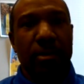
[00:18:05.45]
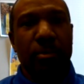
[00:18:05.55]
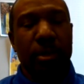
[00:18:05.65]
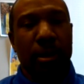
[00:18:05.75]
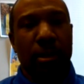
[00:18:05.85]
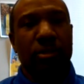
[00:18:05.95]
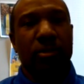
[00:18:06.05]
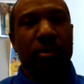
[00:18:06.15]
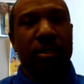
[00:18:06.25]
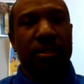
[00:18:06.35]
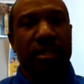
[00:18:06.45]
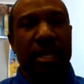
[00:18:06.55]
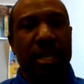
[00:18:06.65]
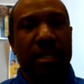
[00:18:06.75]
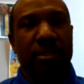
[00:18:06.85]
but also
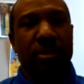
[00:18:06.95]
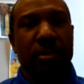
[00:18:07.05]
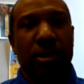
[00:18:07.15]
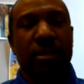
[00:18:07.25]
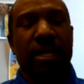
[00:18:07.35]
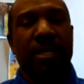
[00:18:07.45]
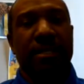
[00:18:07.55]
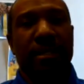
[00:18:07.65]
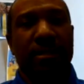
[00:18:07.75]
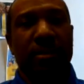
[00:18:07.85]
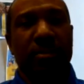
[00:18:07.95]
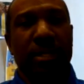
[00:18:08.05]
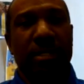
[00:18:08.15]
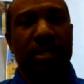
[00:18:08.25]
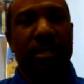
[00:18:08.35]
understanding tomorrow night's an
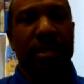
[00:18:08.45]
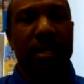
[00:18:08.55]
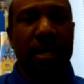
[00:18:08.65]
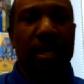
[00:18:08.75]
exhibition